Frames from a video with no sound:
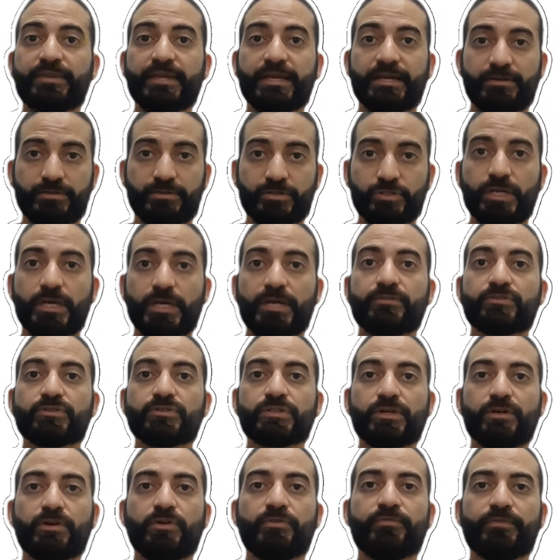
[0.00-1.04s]
that we
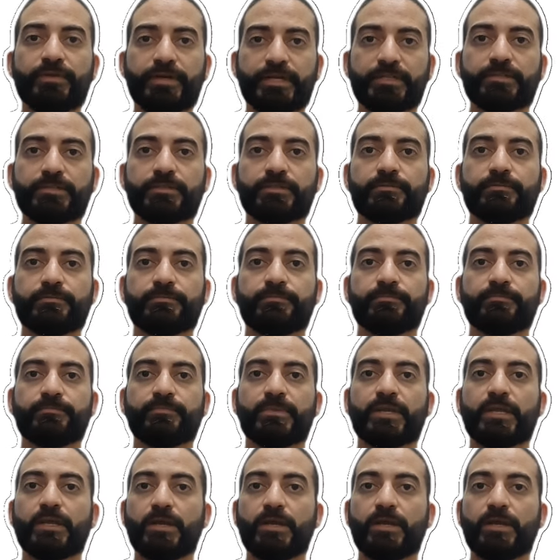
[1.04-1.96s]
search for it.